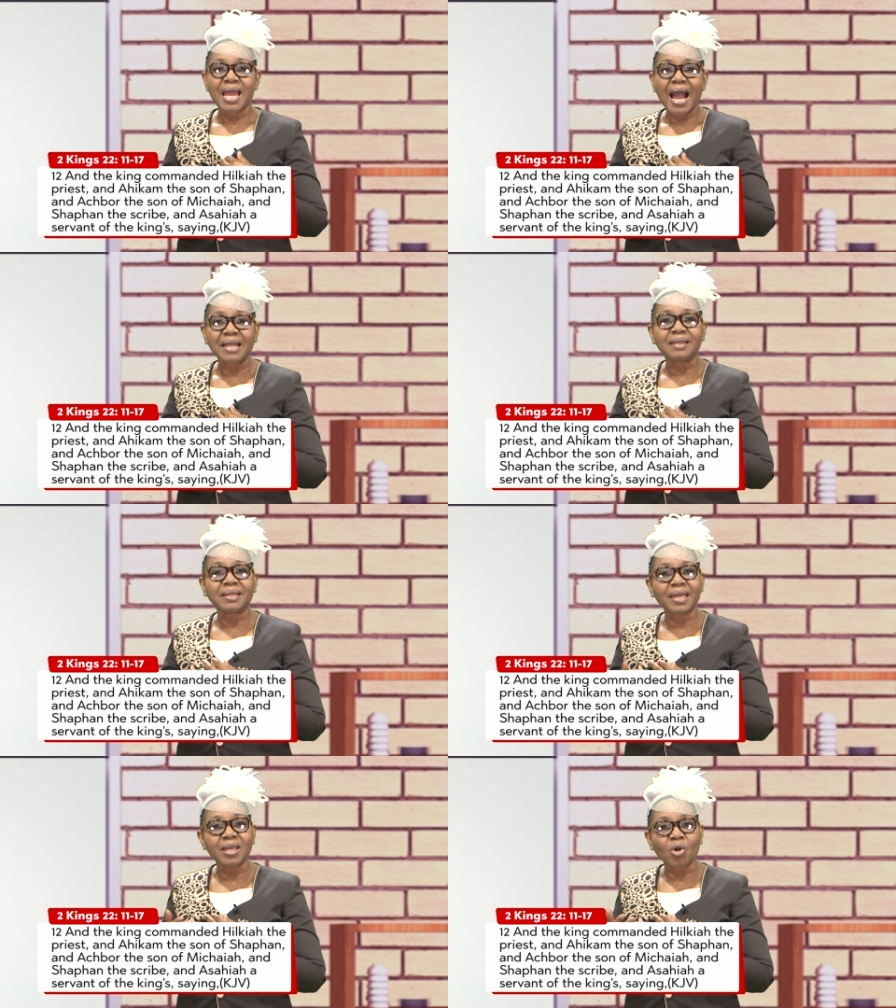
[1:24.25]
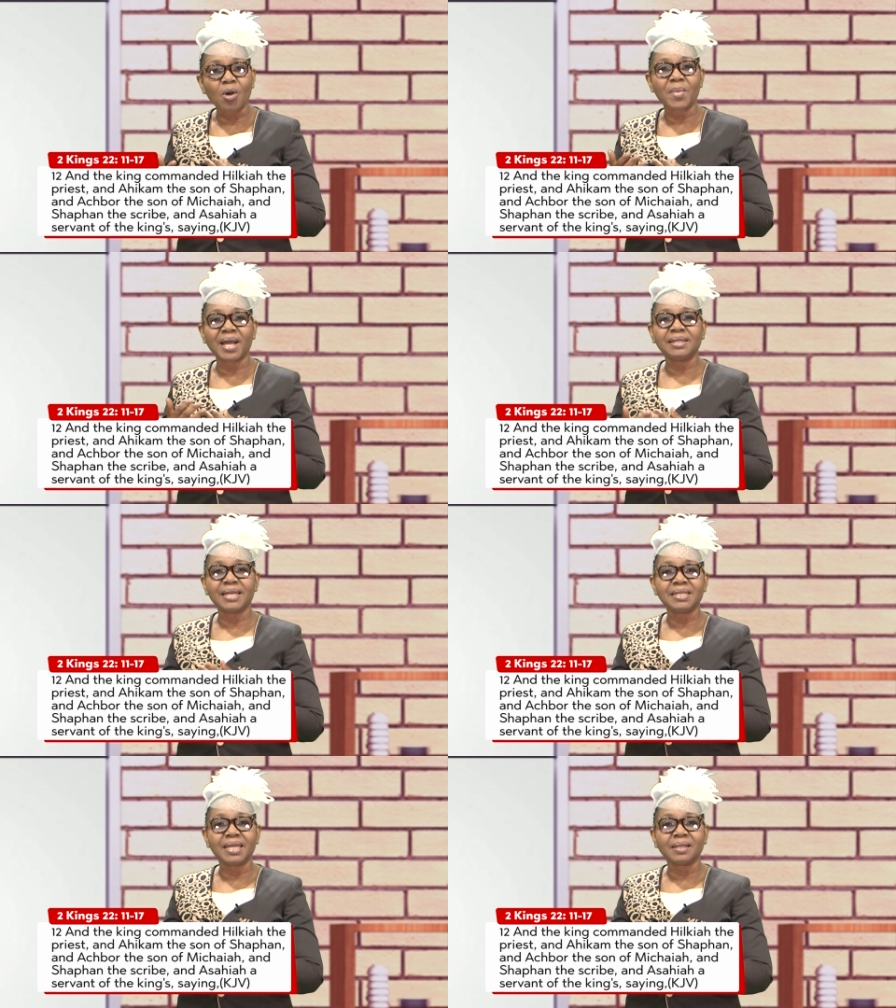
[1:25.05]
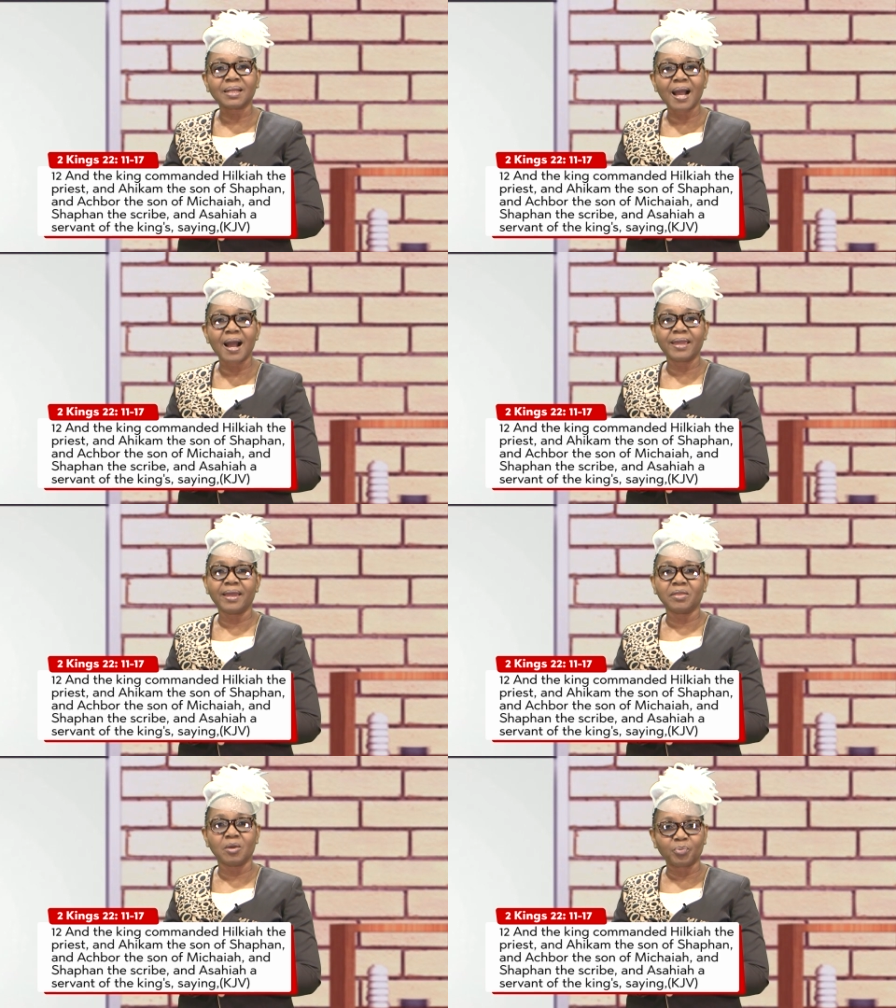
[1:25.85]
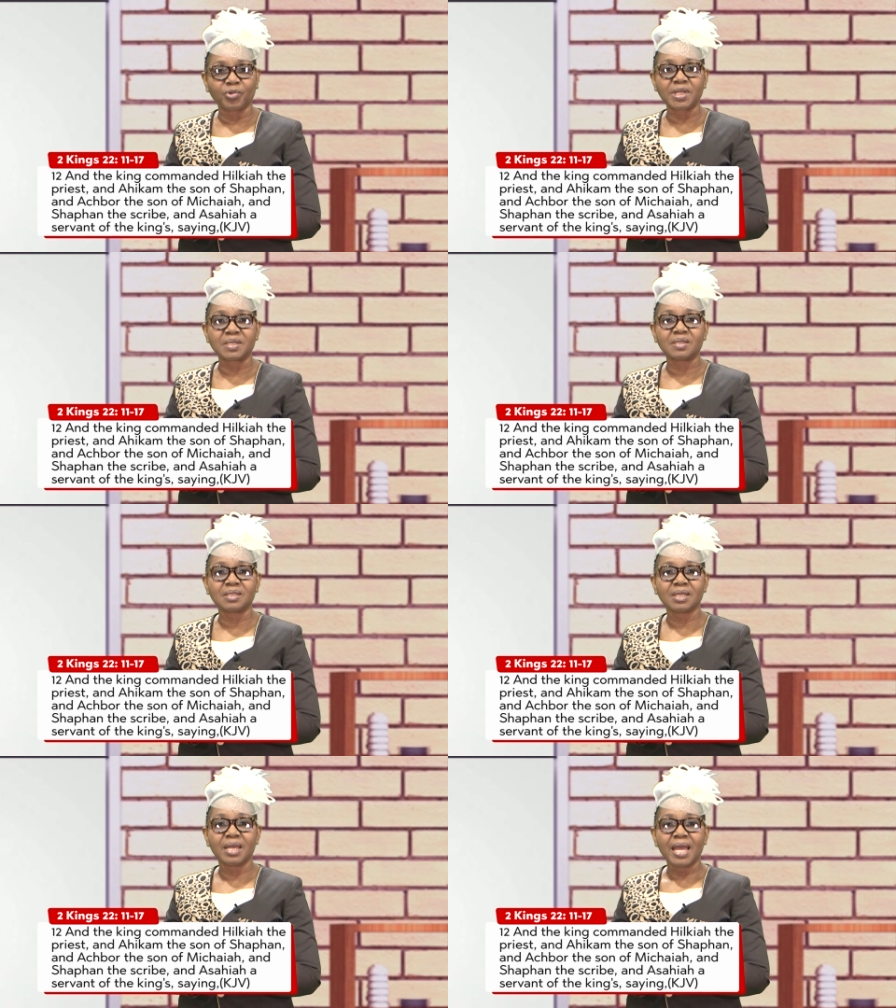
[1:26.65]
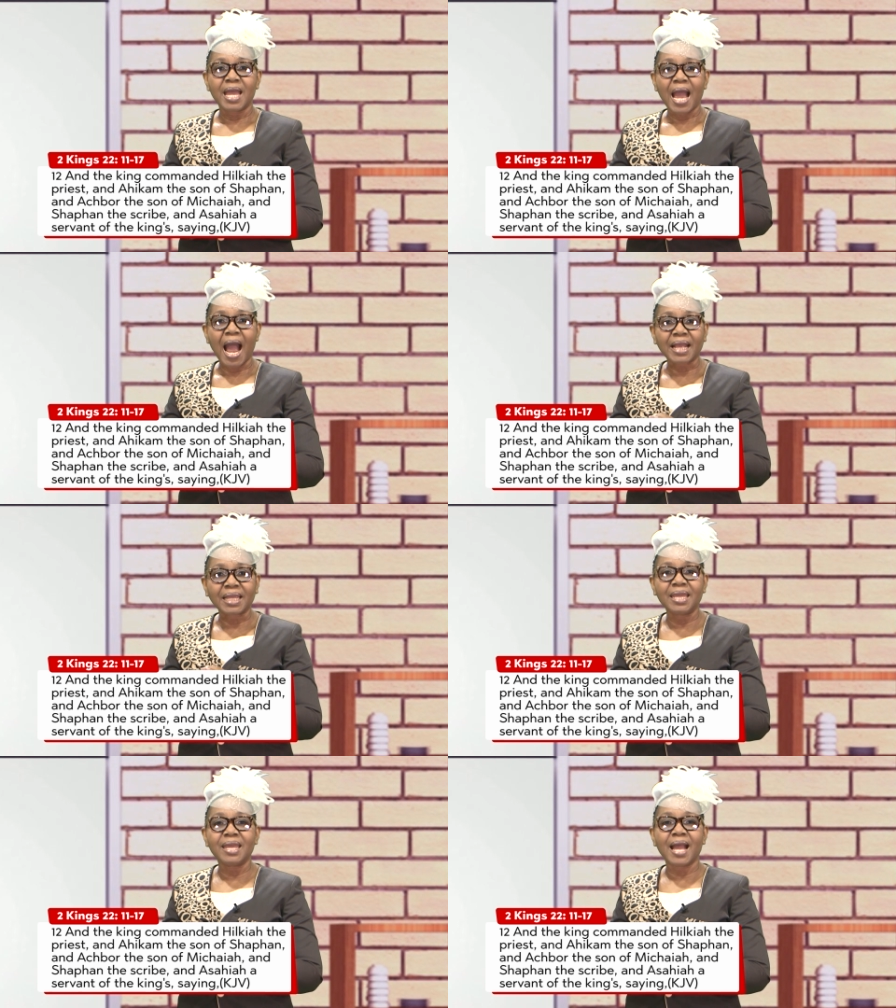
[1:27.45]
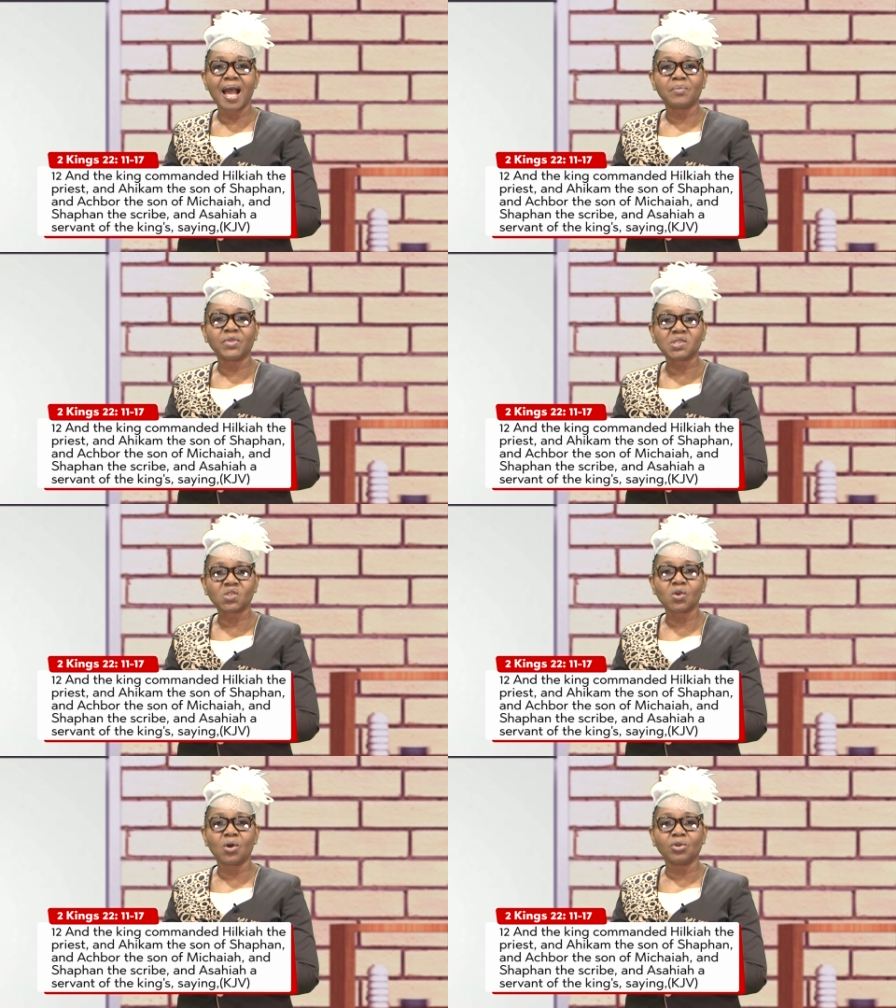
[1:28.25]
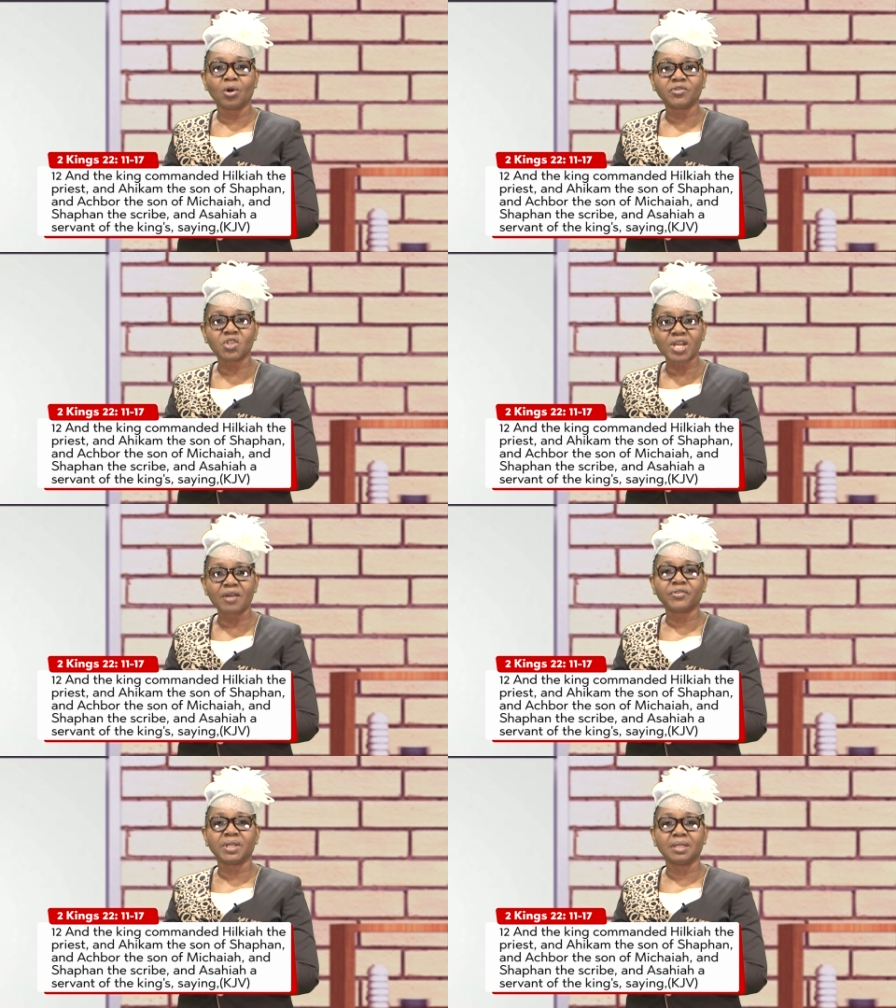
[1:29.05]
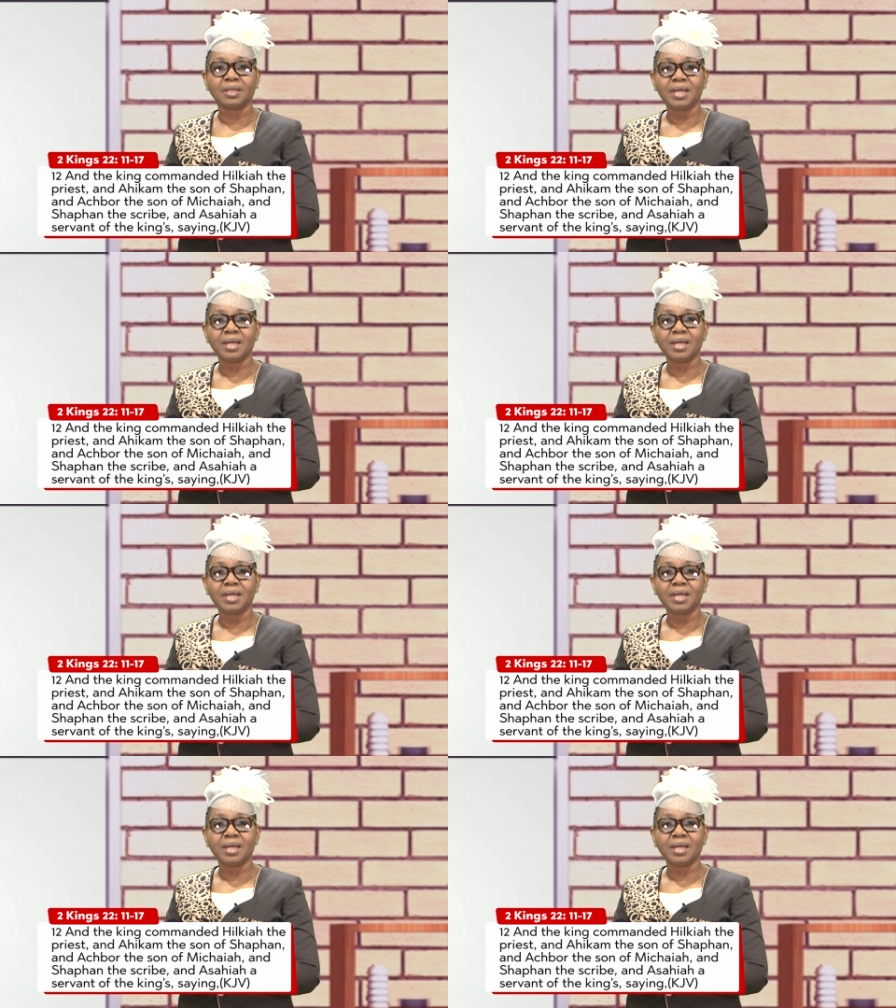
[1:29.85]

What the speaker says: And the king commanded Hilkiah the priest, Akiham the son of Shaphan,